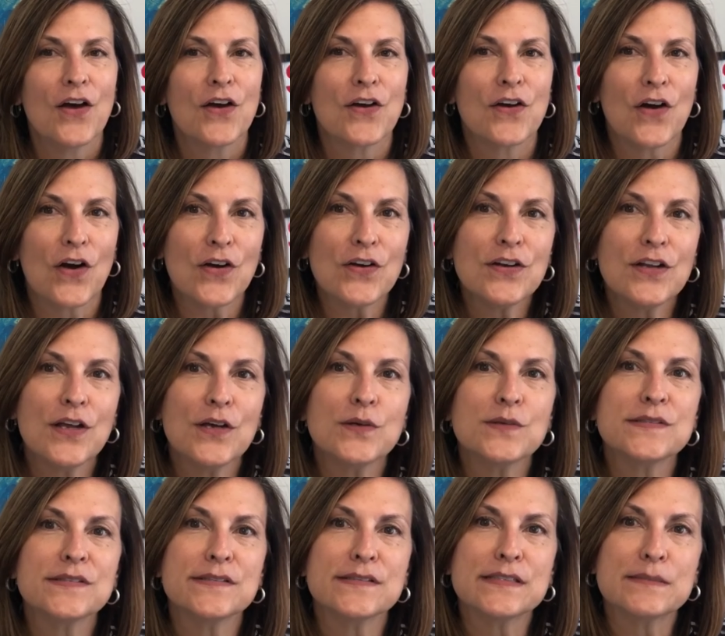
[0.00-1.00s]
Garden
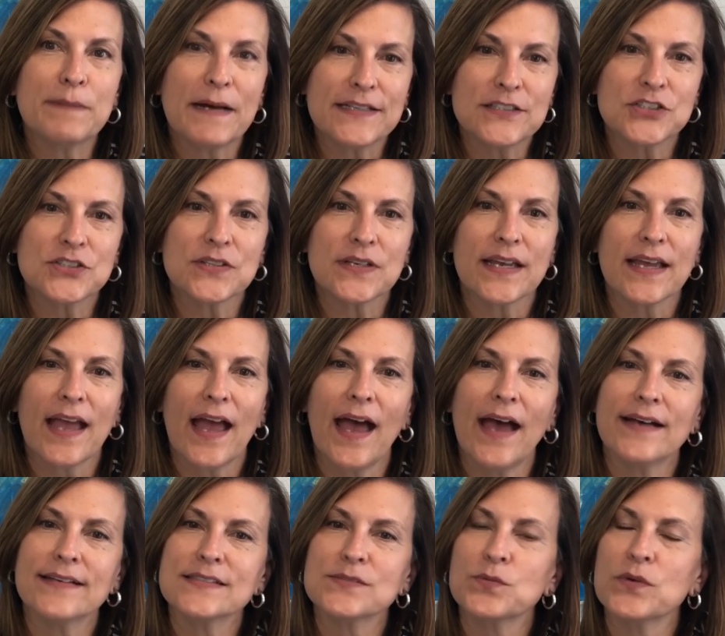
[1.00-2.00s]
Oaks especially
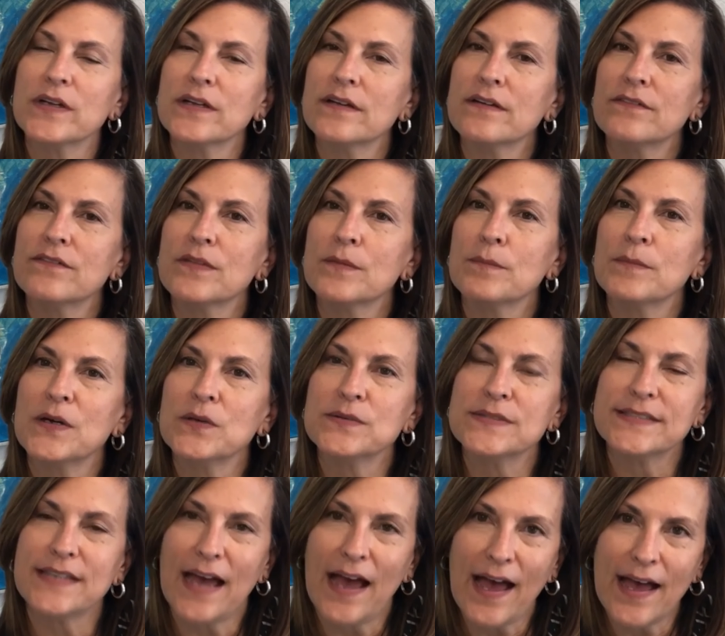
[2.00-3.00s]
has one of the
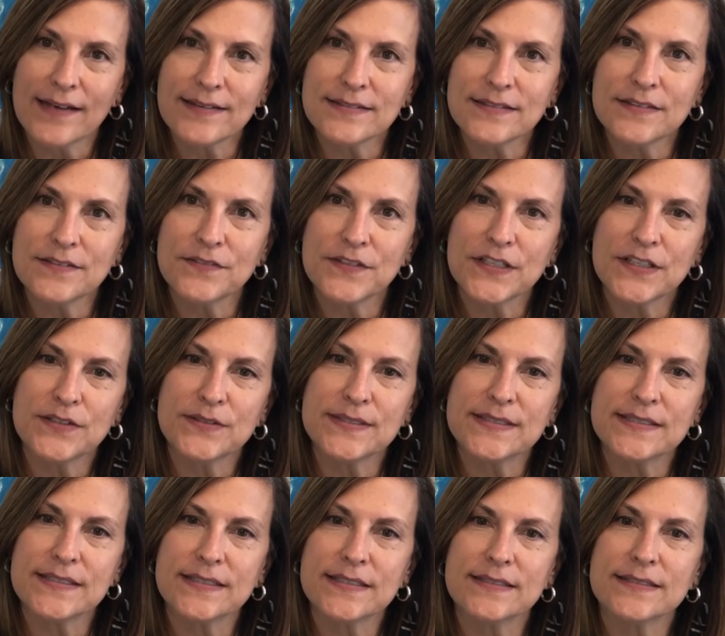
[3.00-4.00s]
most active
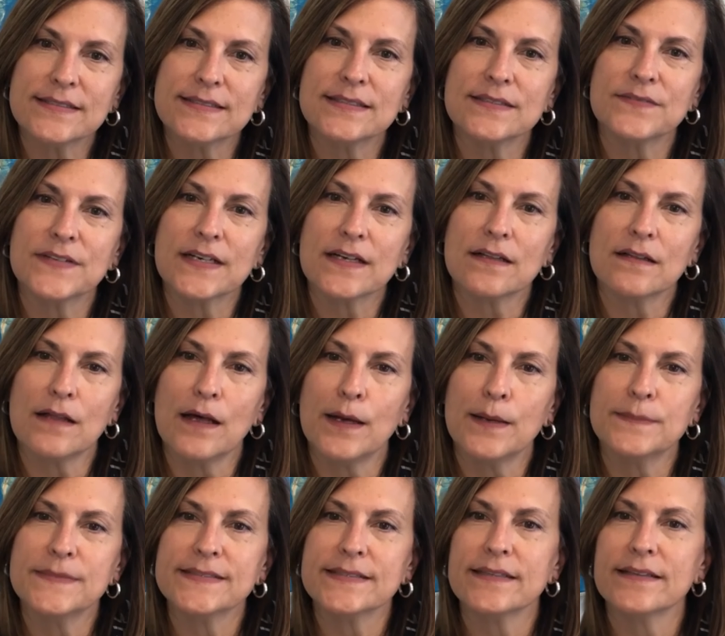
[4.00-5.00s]
Houston civic
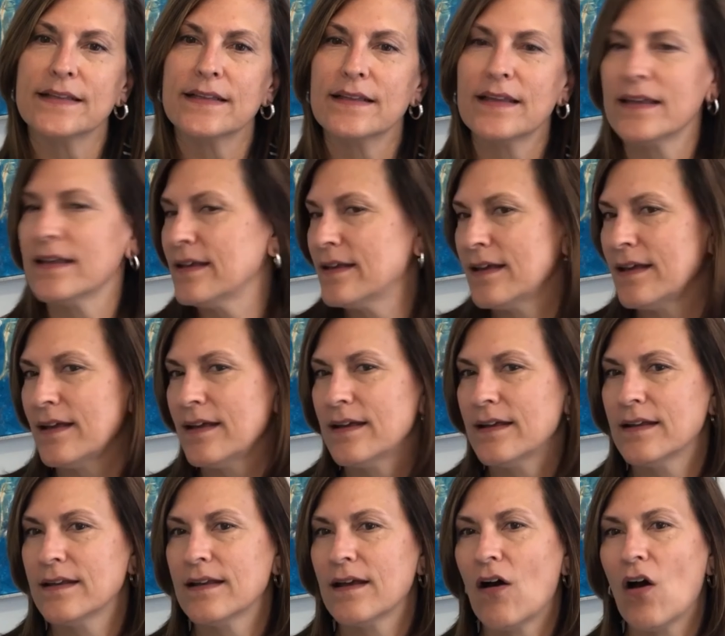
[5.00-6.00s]
clubs and,
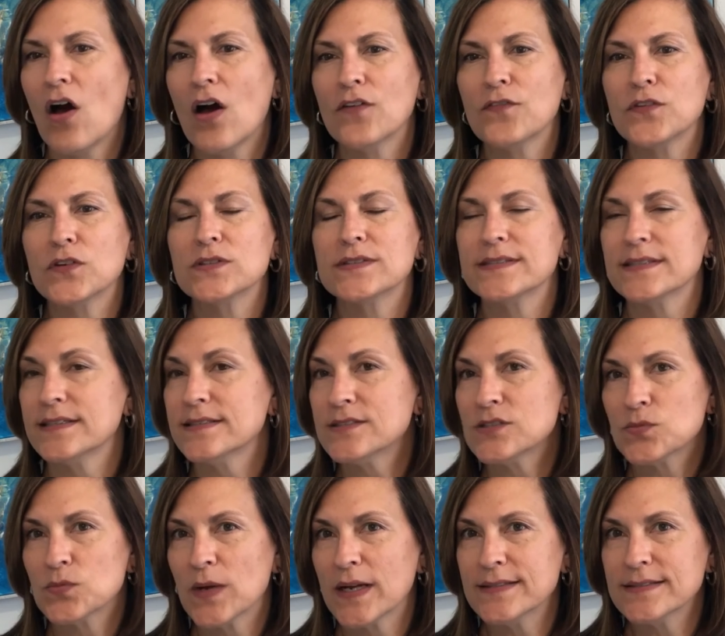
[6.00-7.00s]
and offers
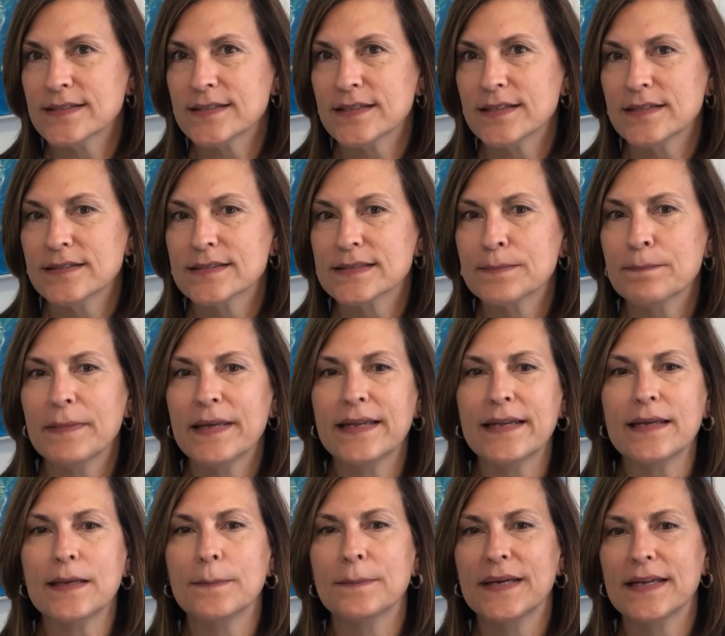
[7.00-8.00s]
its residents
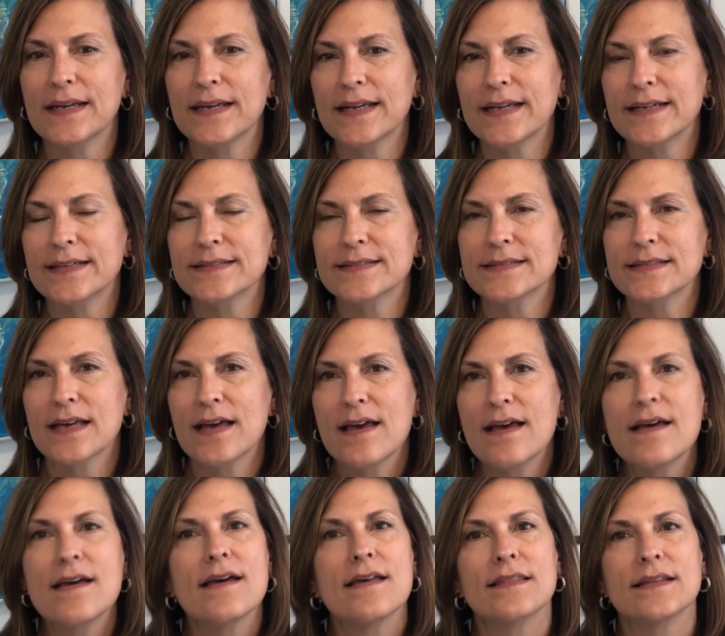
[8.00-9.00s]
many amenities.
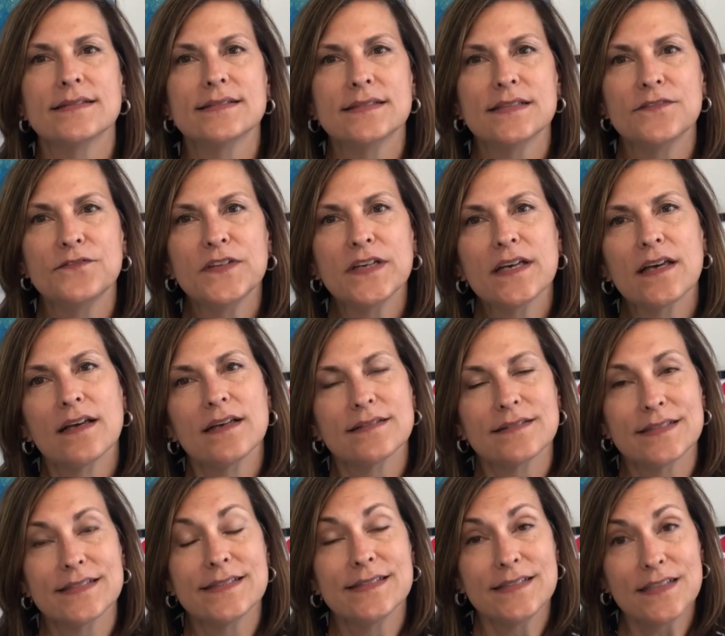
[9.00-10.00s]
The civic,
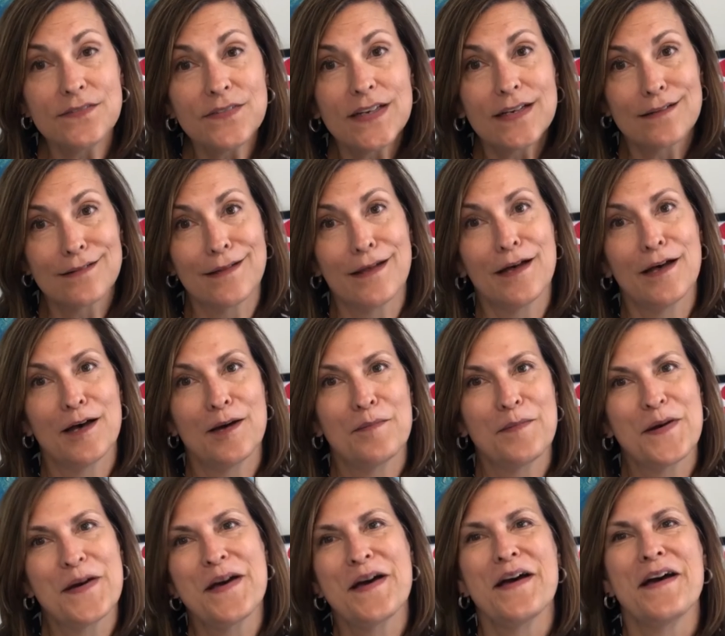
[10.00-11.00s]
the civic
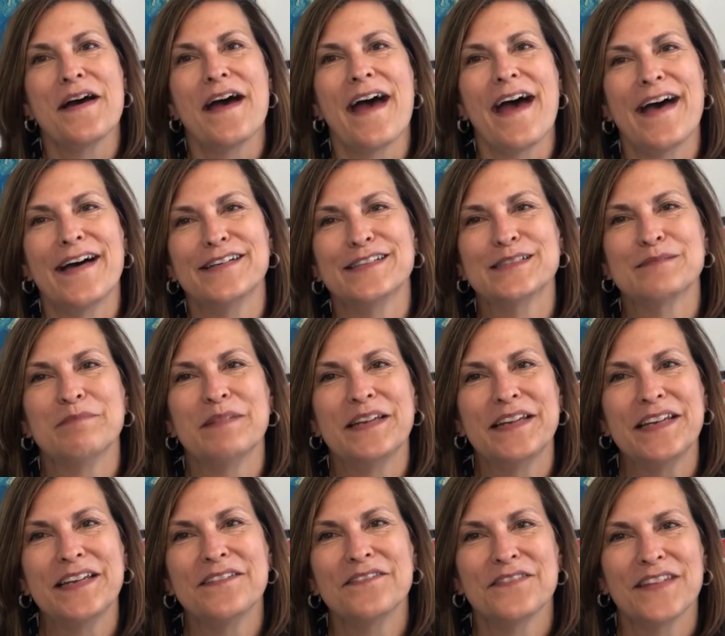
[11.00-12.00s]
club has
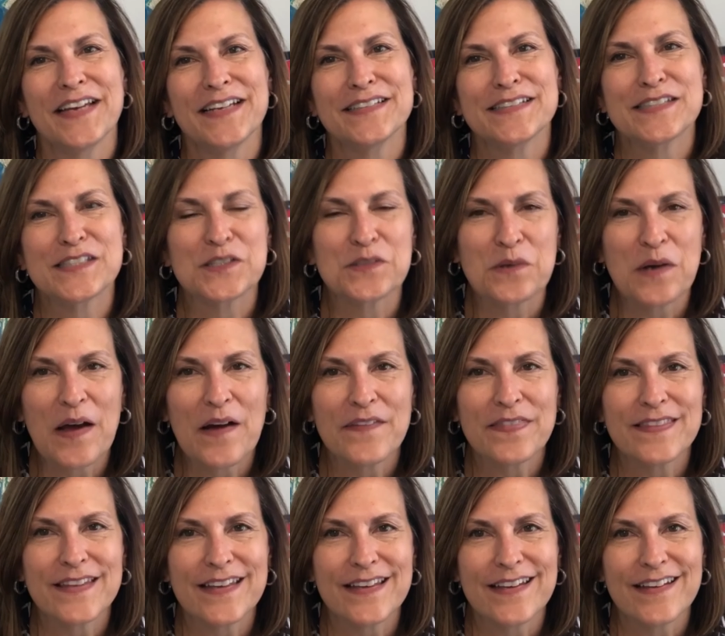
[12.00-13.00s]
many events
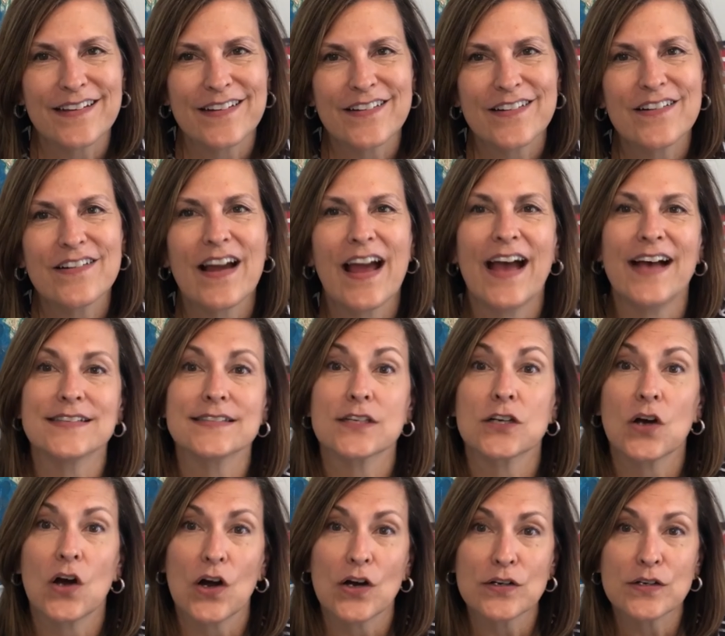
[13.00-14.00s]
throughout the year, has a
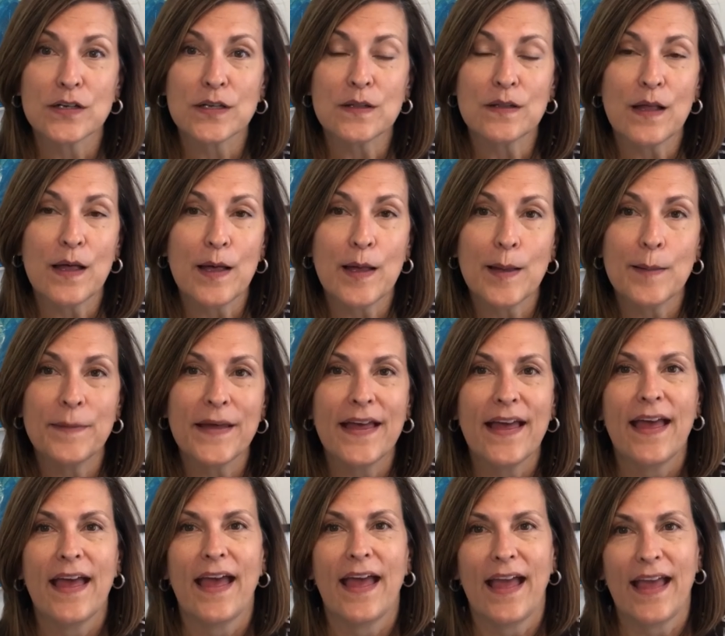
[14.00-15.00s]
garden club
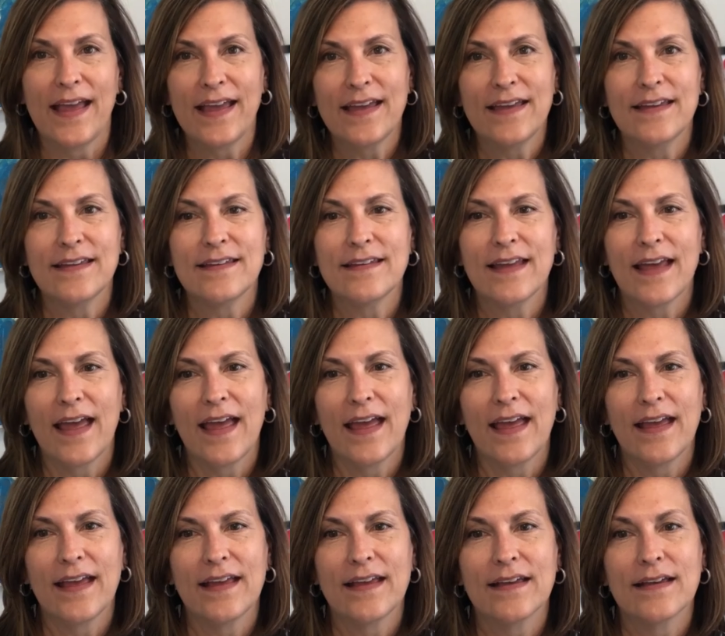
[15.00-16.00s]
and
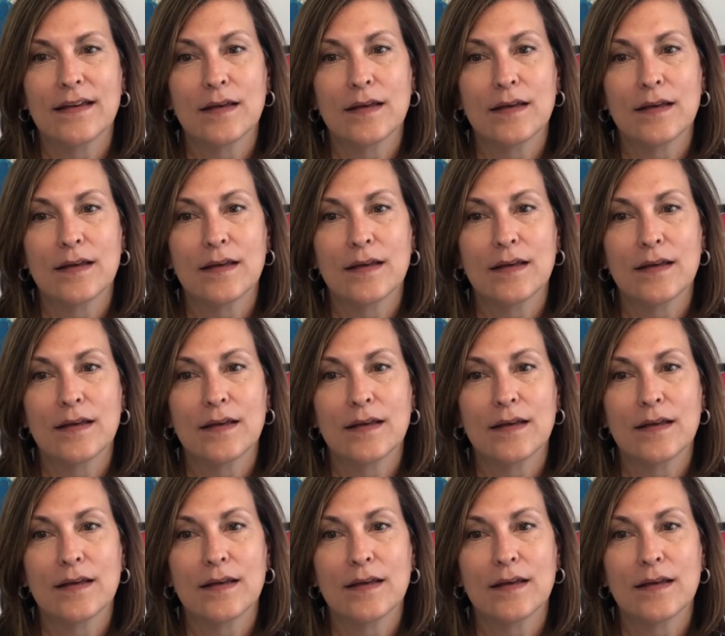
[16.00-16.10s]
a